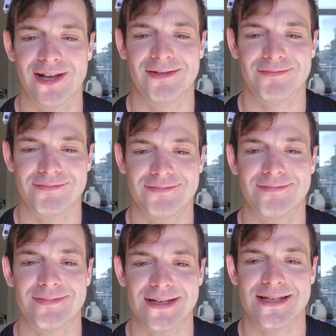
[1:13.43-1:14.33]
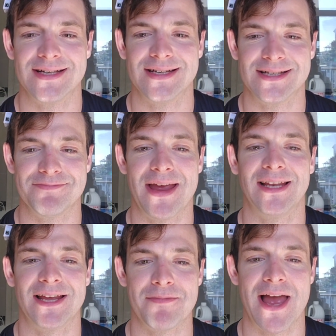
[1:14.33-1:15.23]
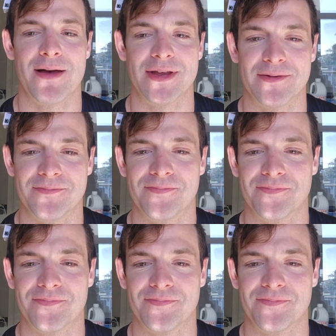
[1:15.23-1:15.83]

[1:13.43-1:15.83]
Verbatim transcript: alert, mainly in Miami.